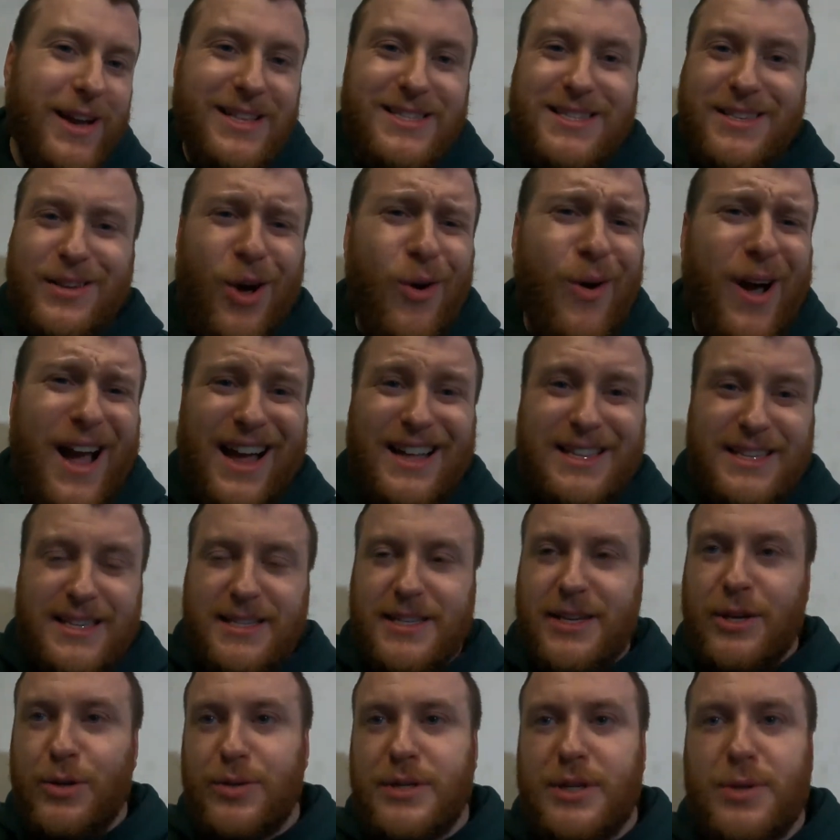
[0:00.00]
It's so handy
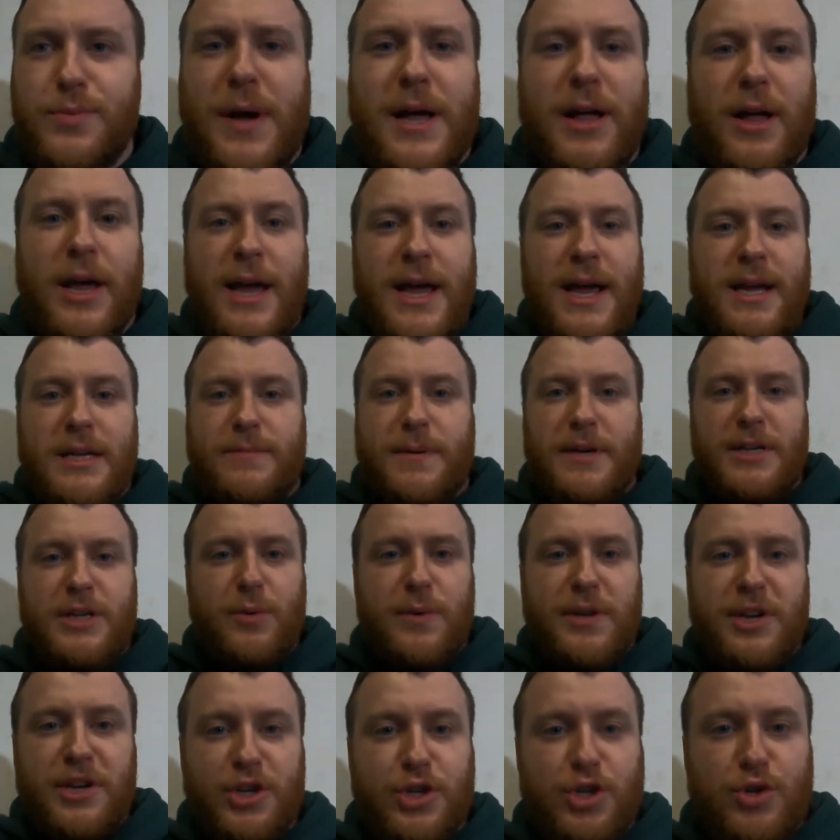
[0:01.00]
to use as well,
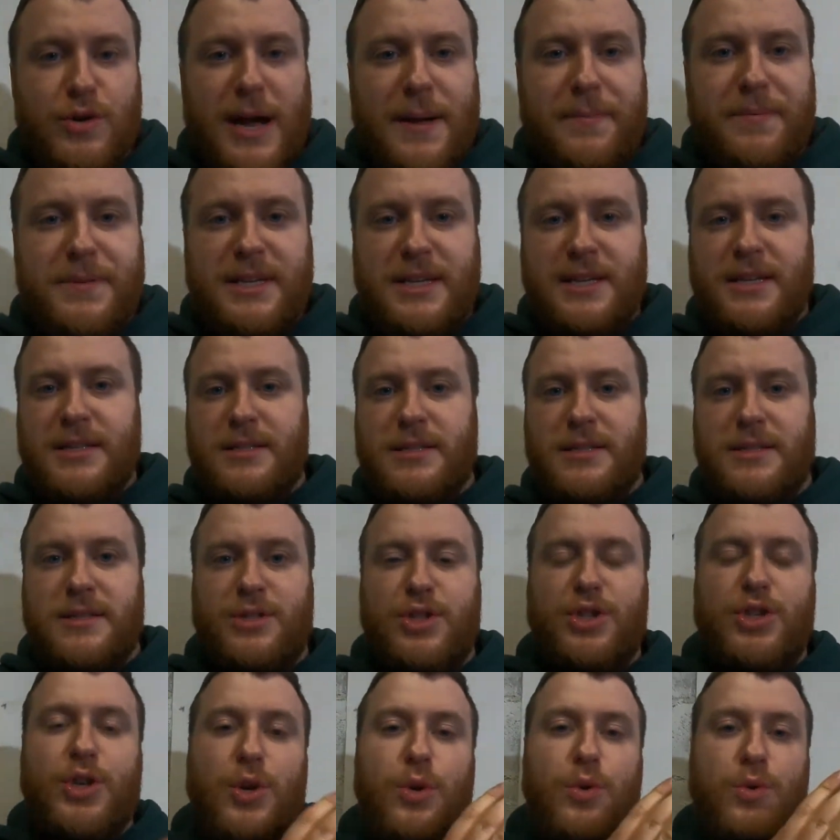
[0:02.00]
especially when you're strapped in
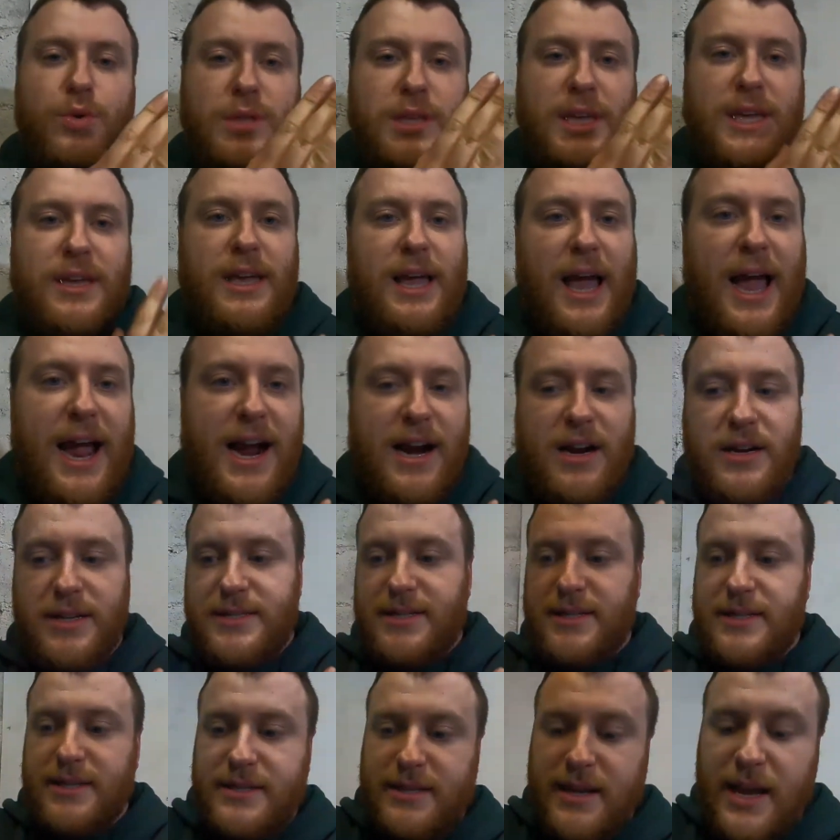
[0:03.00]
to the
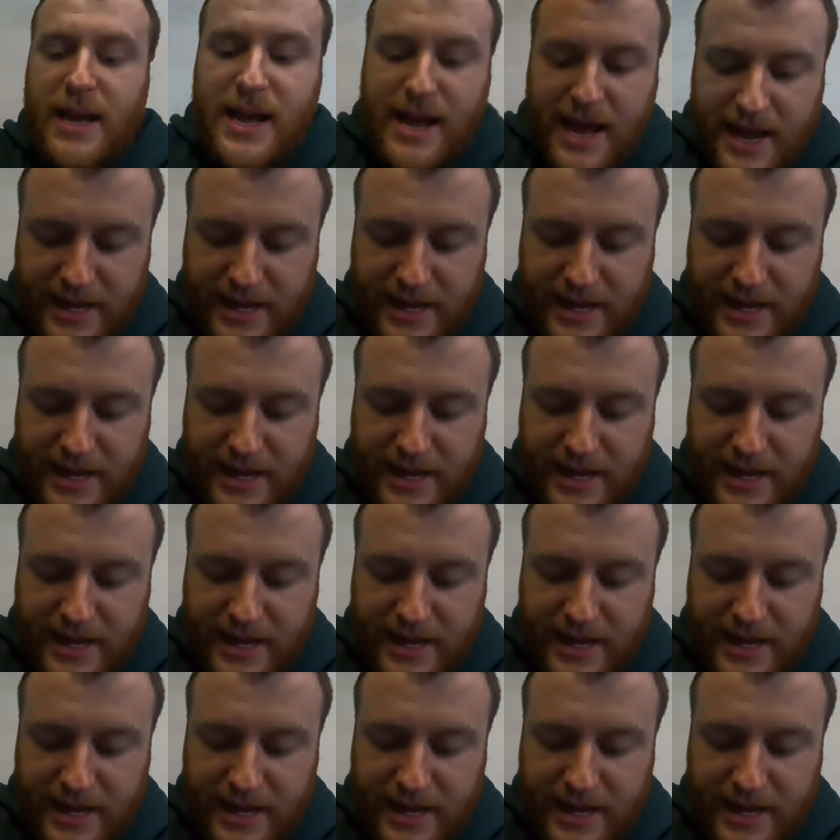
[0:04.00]
harnesses.